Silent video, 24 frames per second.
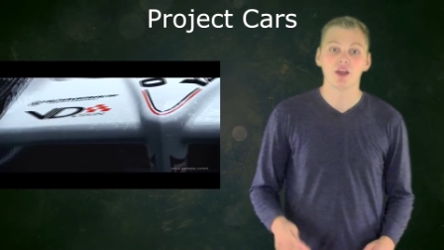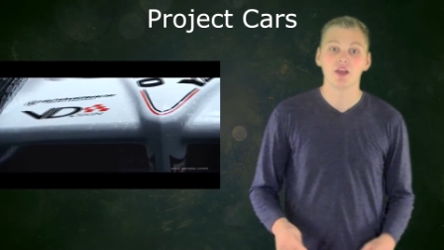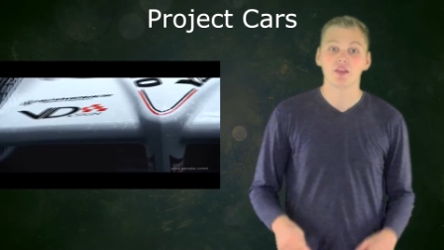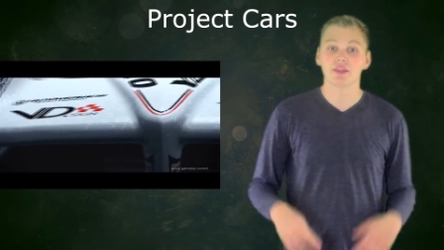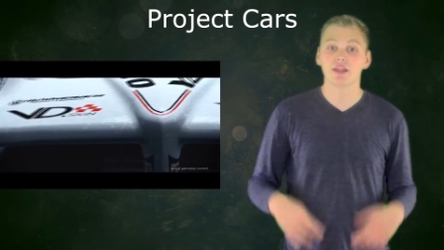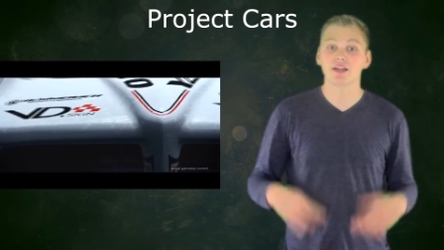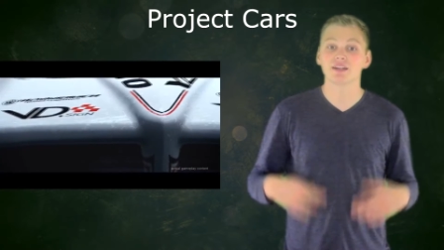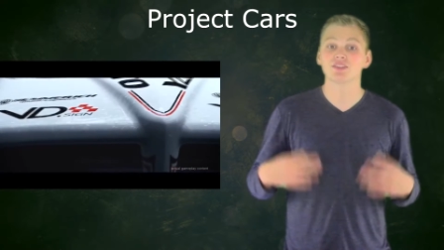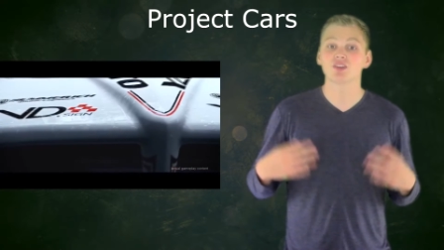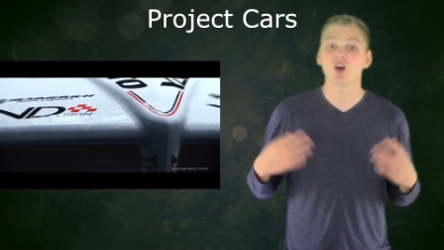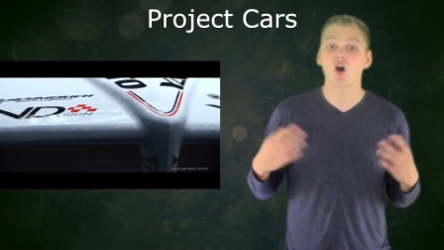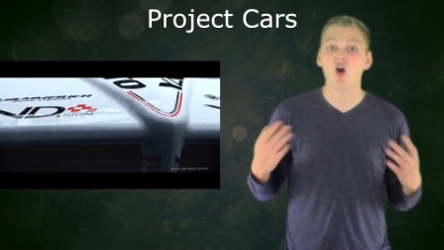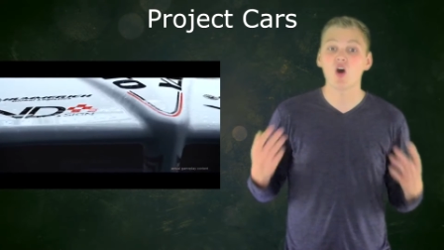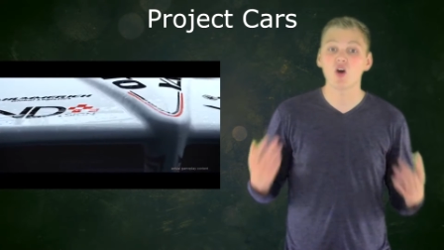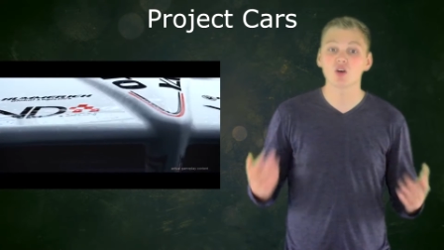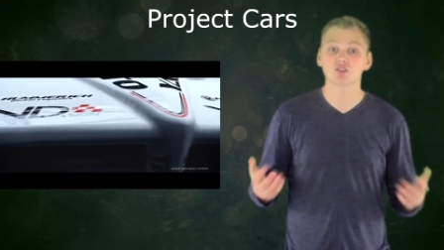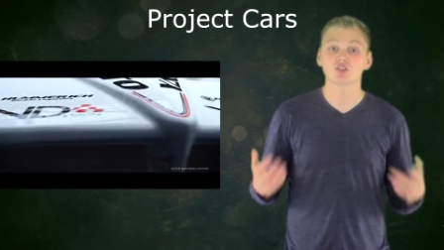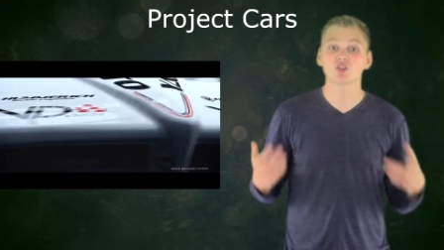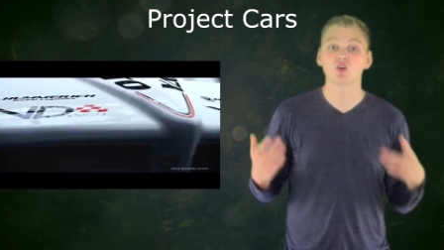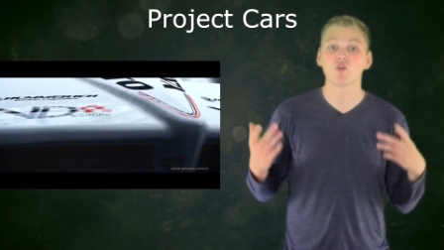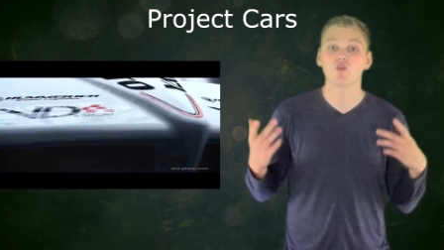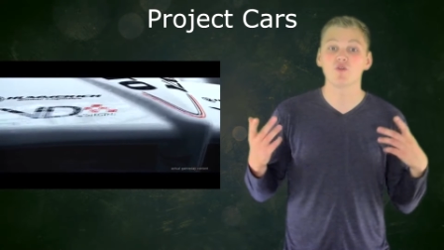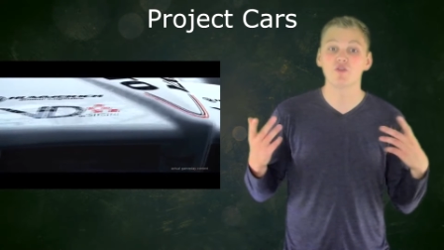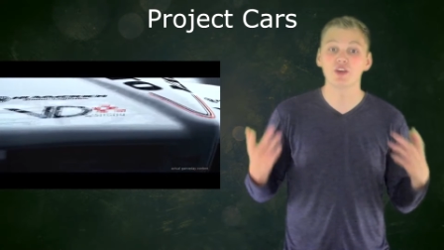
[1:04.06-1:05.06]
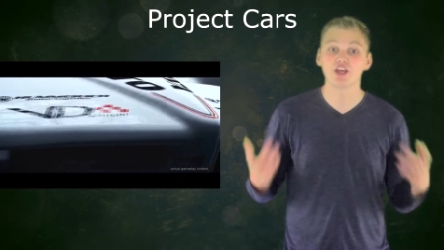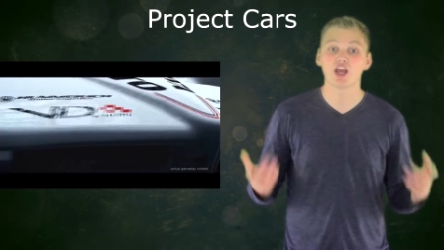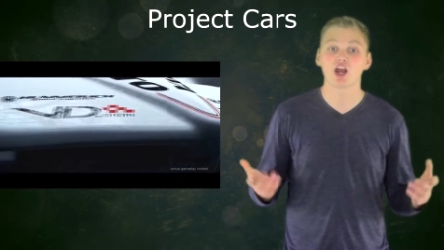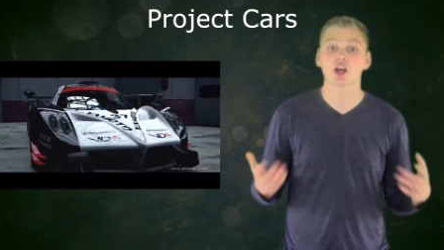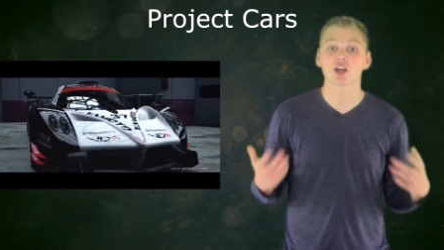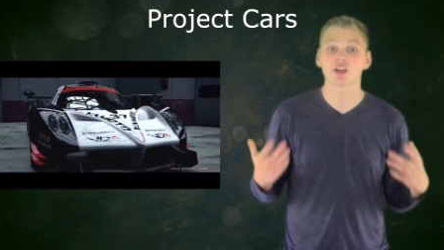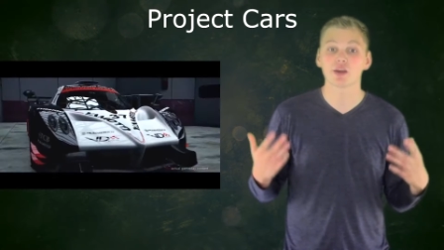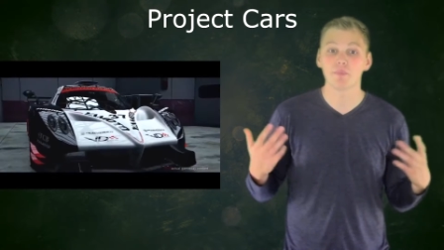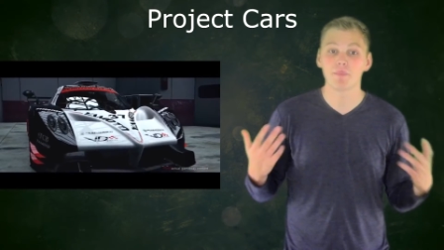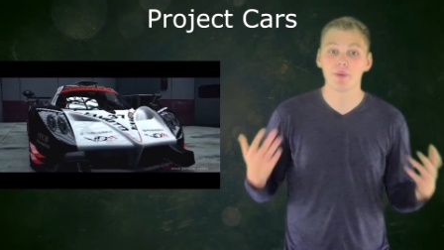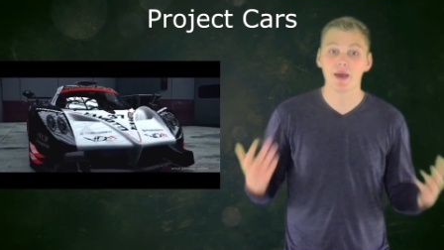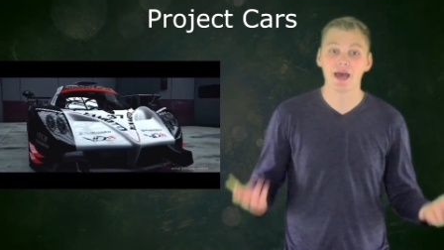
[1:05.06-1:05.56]
that is also VR
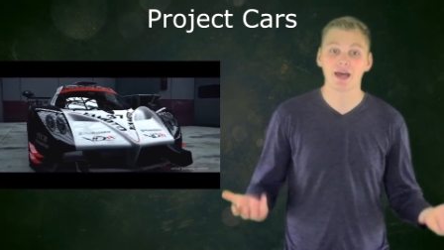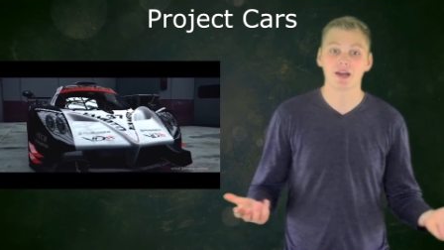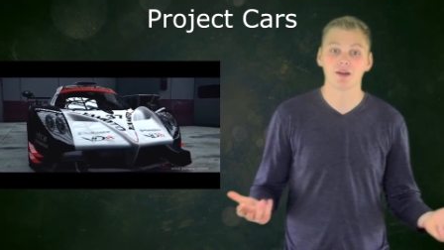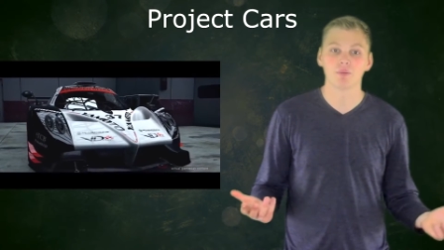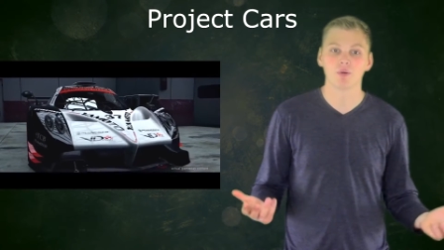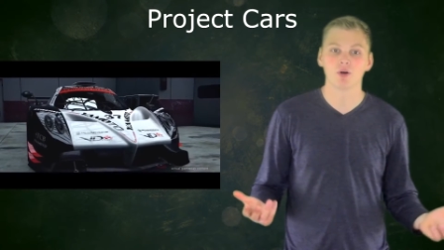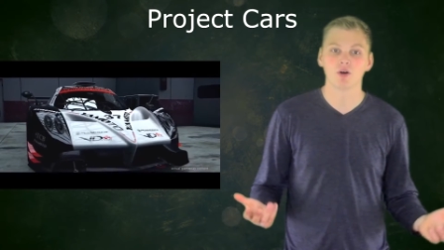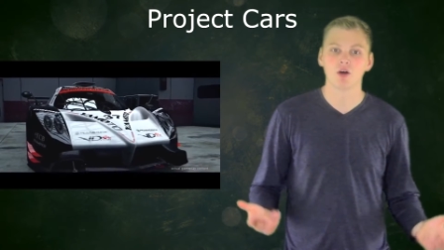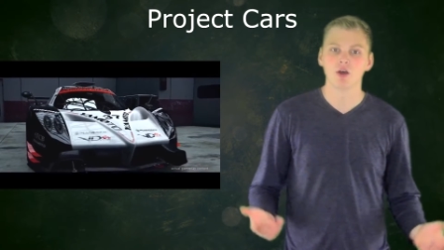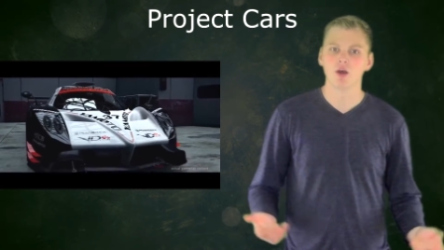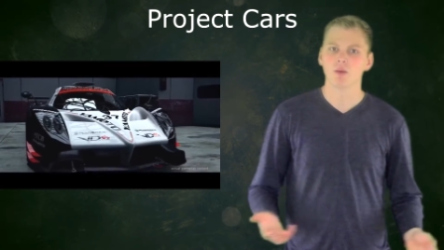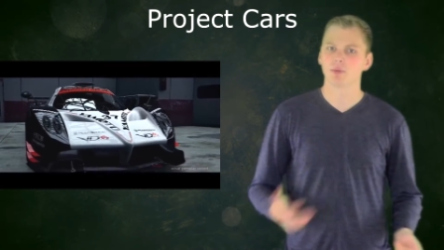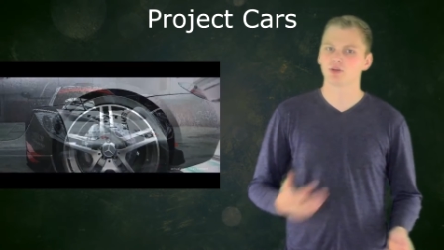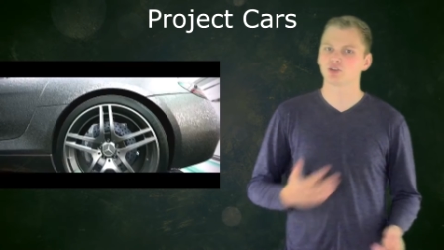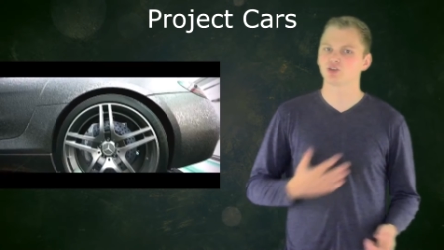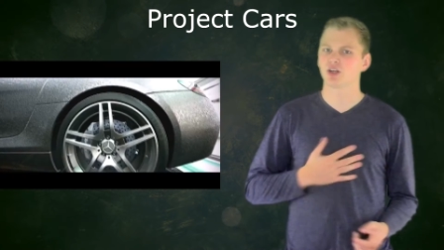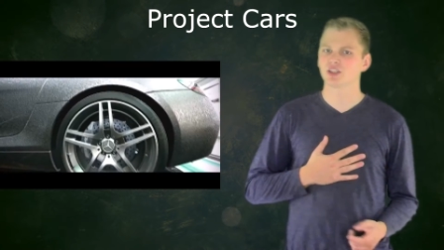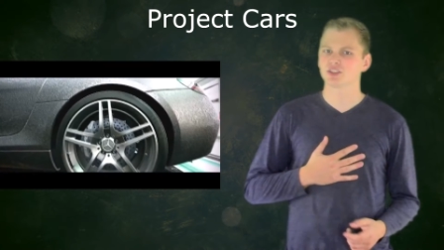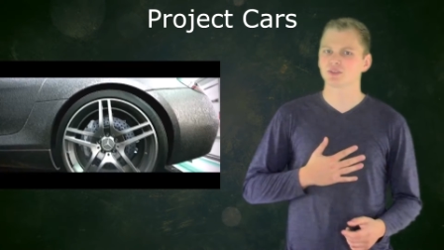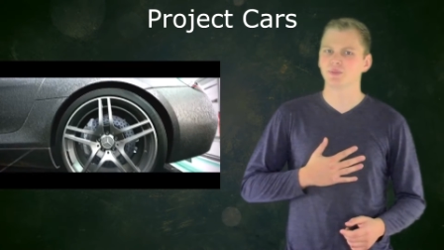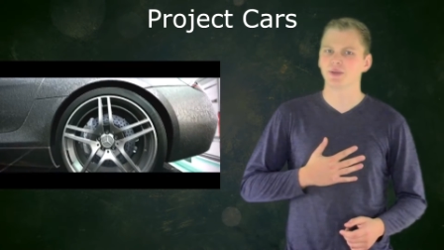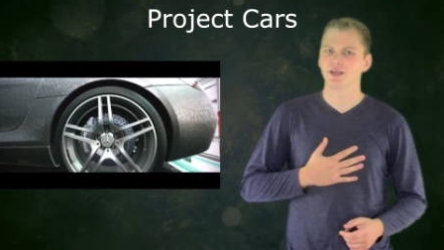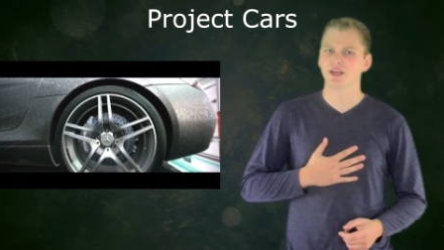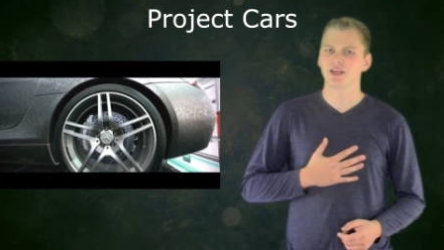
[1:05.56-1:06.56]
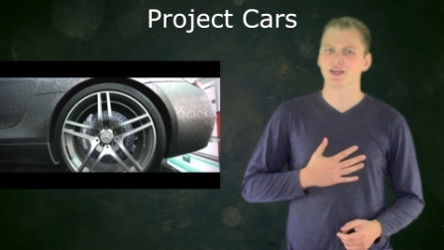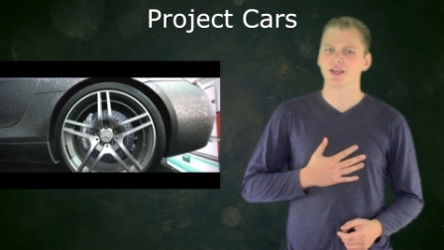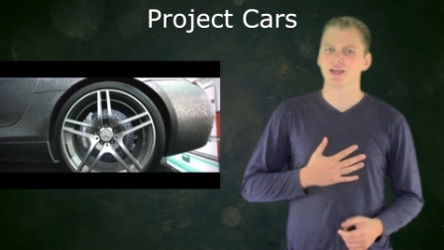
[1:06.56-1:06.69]
compatible. But trust me,